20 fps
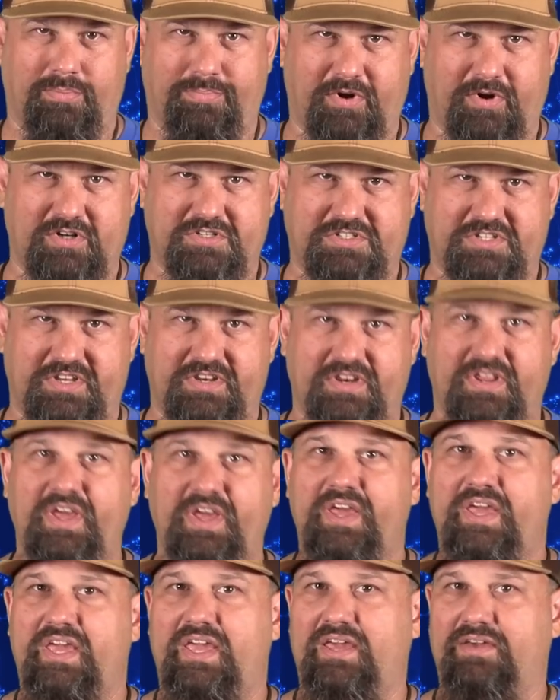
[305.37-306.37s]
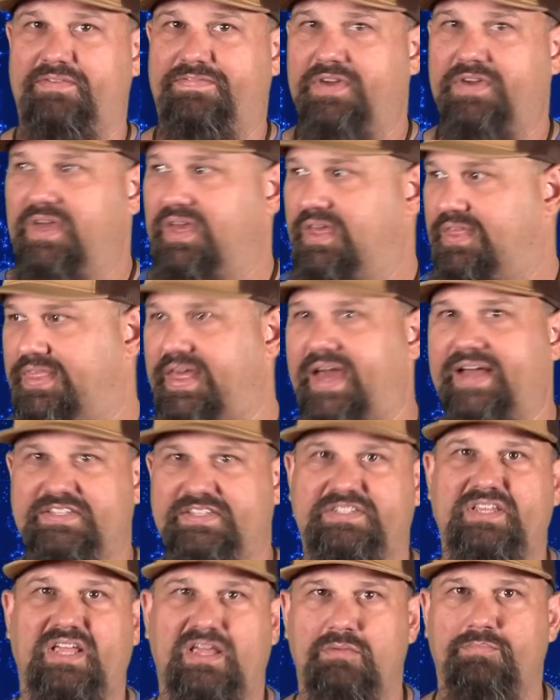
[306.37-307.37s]
a person if
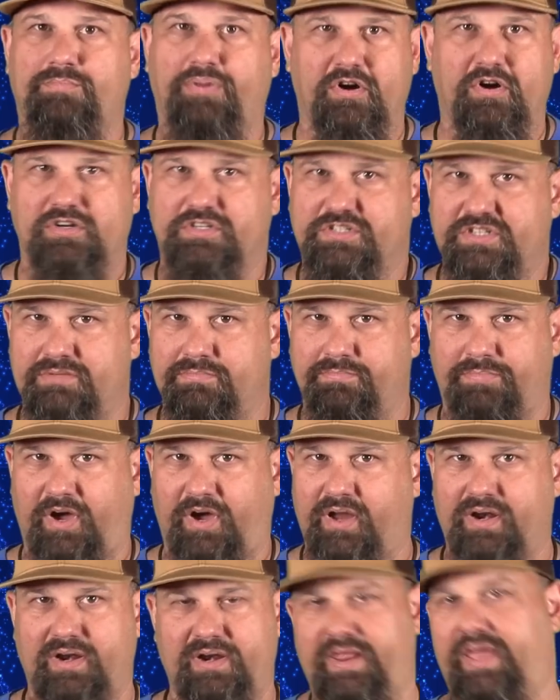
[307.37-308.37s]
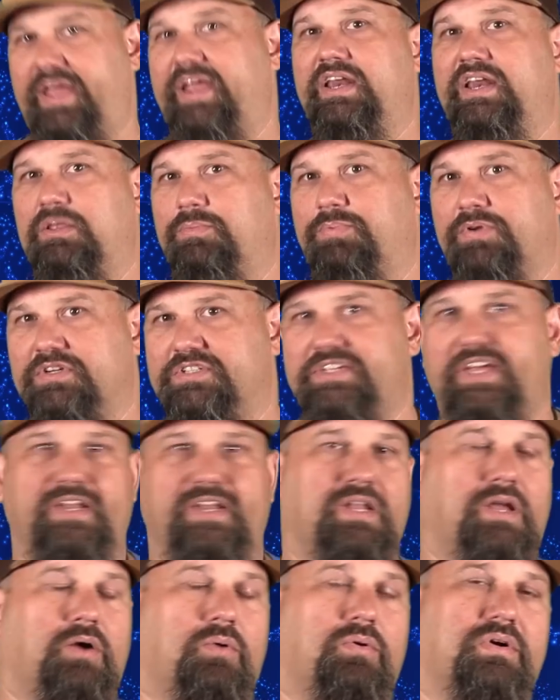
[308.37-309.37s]
that same person bought an
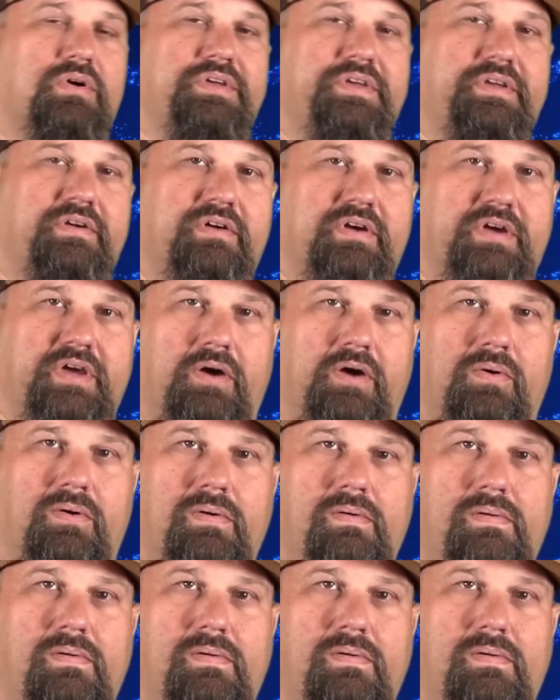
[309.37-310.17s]
80% lower a year ago.